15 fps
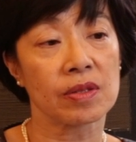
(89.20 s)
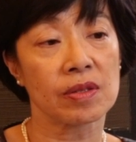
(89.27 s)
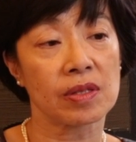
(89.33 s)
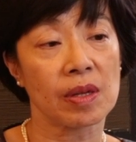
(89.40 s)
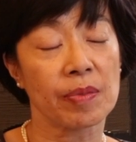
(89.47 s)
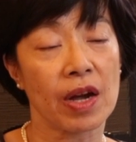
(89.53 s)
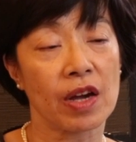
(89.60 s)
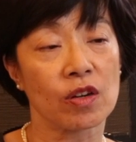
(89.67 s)

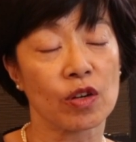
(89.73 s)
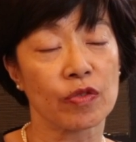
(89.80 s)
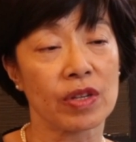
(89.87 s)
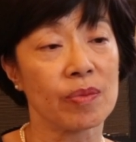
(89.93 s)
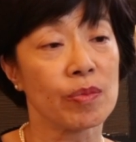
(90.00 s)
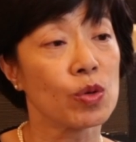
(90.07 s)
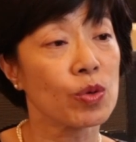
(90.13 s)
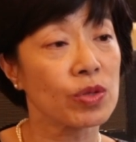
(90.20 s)
some kind of
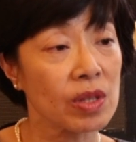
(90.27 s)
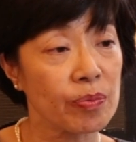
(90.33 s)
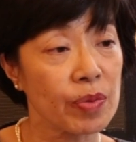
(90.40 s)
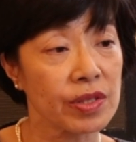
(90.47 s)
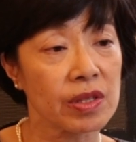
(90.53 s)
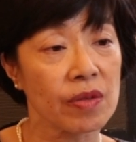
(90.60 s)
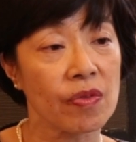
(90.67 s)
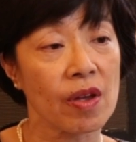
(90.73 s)

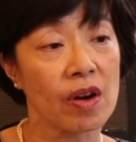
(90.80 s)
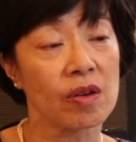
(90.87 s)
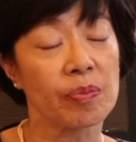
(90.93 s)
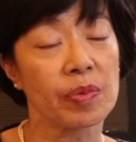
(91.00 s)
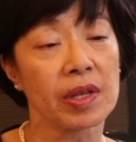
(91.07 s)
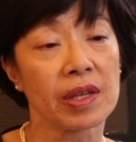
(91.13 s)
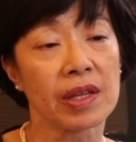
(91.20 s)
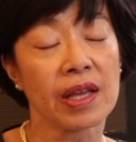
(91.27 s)
immunosuppressive
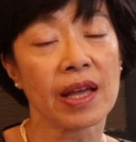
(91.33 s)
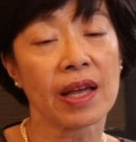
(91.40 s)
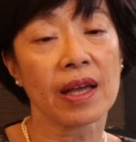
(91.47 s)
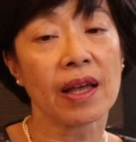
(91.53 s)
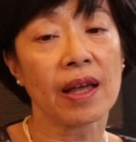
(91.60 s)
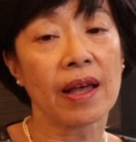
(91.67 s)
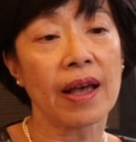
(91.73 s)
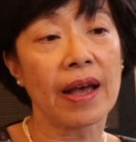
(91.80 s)
therapy,
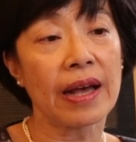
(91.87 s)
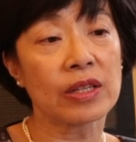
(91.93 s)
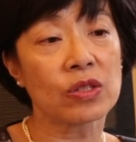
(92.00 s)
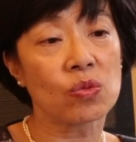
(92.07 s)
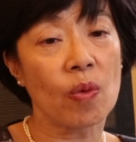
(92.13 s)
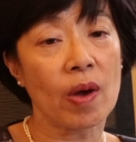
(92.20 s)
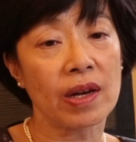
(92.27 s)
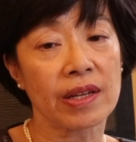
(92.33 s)

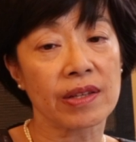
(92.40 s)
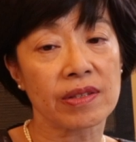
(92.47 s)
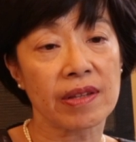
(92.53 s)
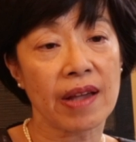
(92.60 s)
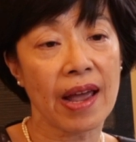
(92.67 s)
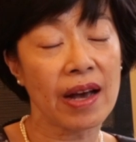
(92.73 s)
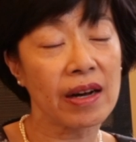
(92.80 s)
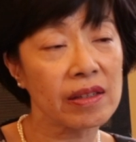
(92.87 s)
as well as
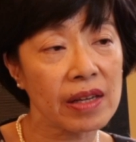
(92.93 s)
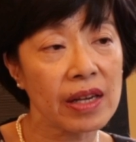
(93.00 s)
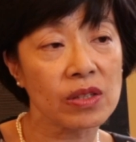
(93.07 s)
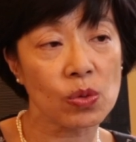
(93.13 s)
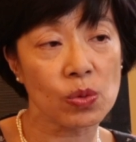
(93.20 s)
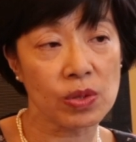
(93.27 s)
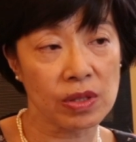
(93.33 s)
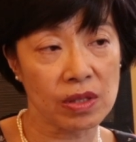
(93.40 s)
healthcare
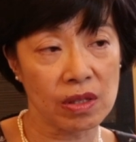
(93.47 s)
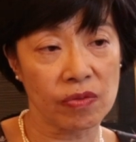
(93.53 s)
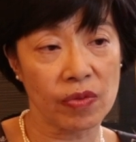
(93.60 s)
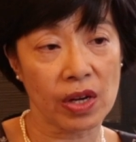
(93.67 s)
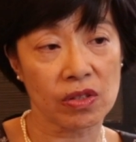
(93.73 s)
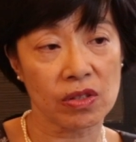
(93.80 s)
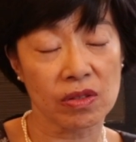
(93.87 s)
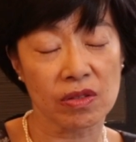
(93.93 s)
associated
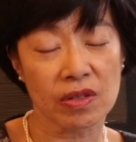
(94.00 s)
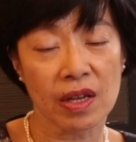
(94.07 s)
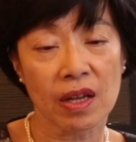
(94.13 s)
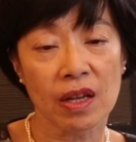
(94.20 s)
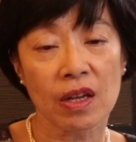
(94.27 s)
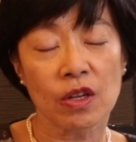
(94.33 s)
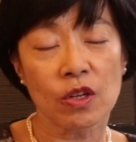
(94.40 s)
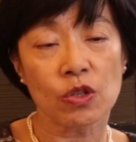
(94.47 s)
infections.
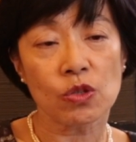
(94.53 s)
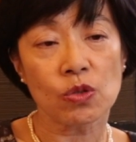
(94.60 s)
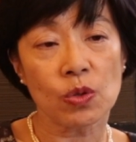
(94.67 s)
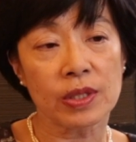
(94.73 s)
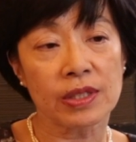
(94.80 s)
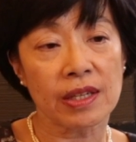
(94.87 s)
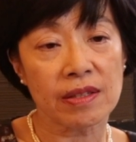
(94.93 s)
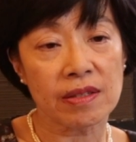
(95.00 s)
So
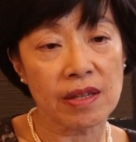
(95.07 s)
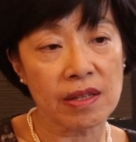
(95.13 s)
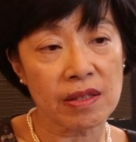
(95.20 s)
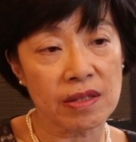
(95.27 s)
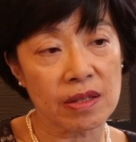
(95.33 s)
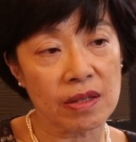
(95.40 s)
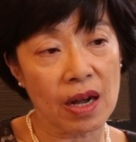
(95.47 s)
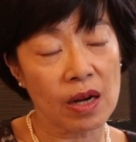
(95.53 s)
in that
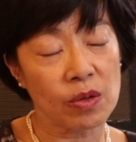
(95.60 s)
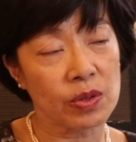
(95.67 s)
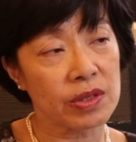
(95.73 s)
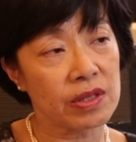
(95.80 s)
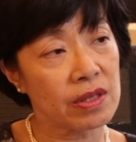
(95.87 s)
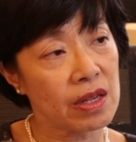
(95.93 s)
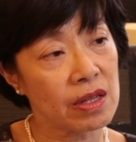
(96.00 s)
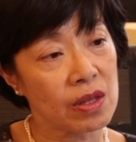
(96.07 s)
sense, I would
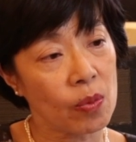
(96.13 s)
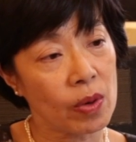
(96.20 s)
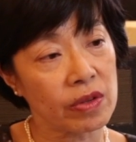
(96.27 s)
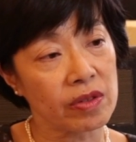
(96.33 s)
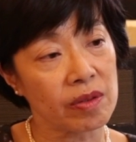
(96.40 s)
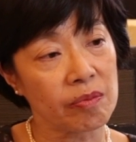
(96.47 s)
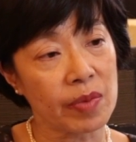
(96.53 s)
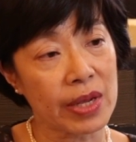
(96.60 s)
say that one
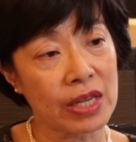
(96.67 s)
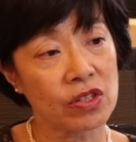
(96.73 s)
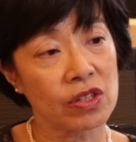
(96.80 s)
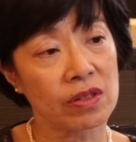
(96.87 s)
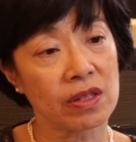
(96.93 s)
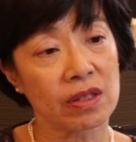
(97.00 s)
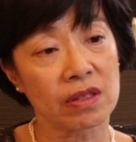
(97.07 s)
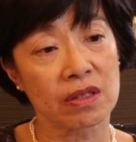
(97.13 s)
of the major
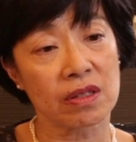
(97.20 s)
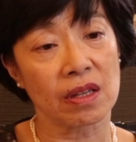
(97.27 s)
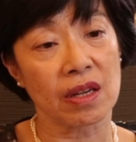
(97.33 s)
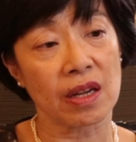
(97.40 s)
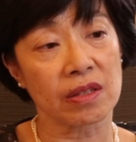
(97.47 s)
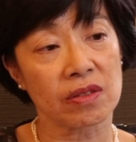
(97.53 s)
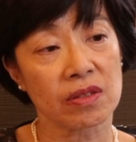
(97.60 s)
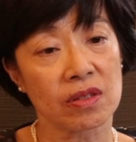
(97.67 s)
things that
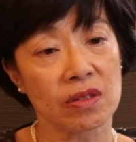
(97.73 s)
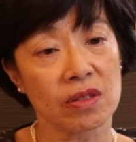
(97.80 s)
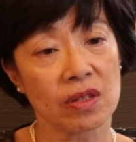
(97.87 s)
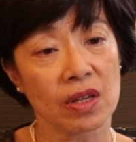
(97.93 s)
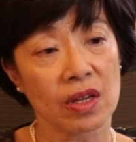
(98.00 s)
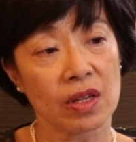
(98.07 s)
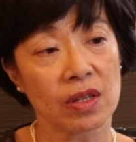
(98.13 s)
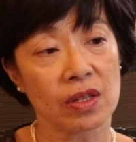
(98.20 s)
has
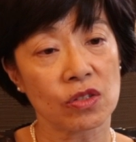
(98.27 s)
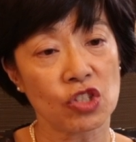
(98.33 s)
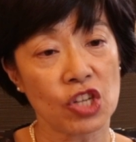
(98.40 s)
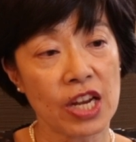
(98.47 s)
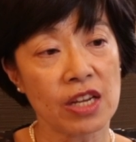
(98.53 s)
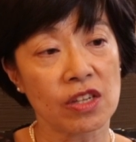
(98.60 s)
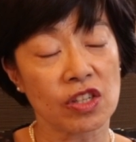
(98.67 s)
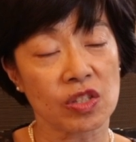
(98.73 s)

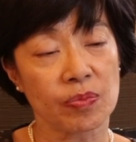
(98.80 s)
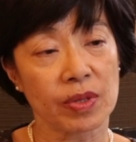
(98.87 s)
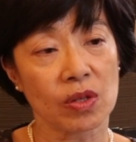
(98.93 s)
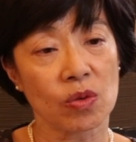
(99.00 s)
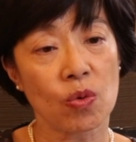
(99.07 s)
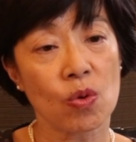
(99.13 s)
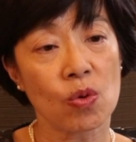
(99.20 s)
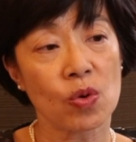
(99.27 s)
changed has been
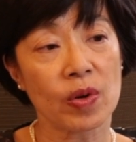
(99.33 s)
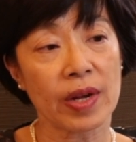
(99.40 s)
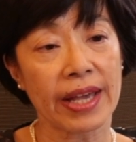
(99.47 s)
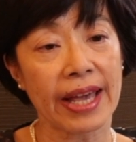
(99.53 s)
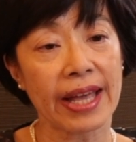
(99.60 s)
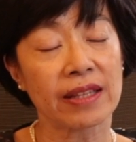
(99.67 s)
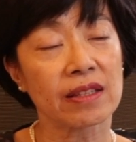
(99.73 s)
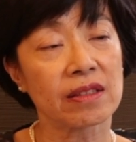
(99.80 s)
the whole
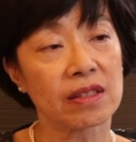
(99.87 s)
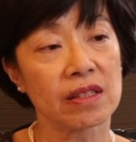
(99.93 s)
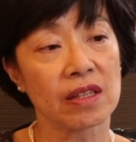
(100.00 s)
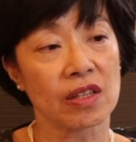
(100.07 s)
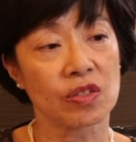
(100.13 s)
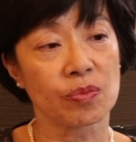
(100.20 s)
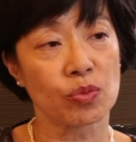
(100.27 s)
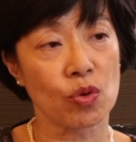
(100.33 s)
entity
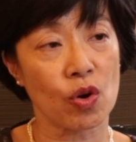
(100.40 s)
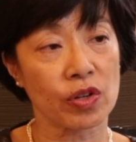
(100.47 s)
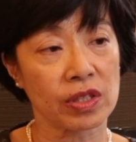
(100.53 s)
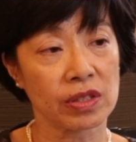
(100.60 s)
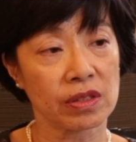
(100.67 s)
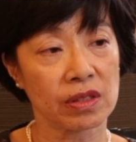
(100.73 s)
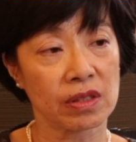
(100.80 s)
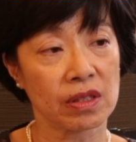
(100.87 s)
has
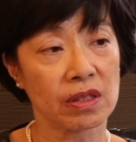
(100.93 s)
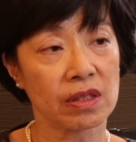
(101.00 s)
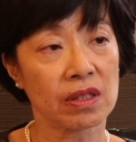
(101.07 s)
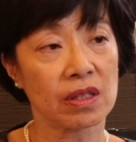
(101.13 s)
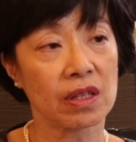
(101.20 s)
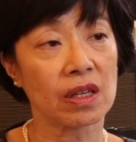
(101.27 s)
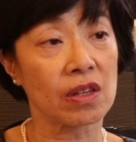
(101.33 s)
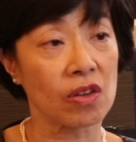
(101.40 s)
broadened
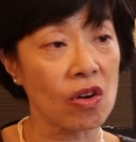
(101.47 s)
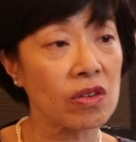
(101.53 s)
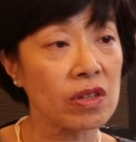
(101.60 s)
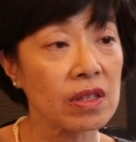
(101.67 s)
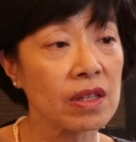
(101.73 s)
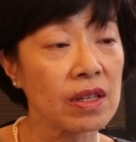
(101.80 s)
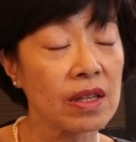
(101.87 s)
a lot.